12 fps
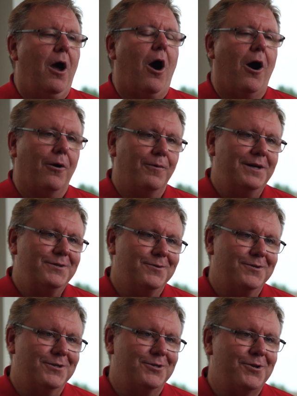Our
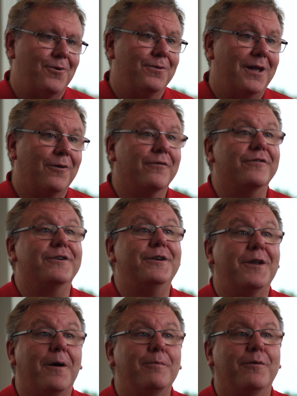research has shown that over a
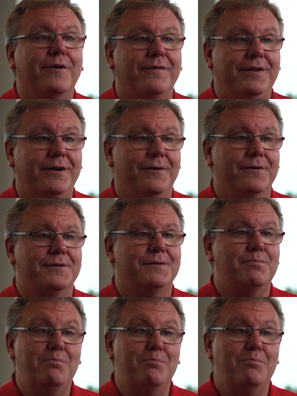number of years,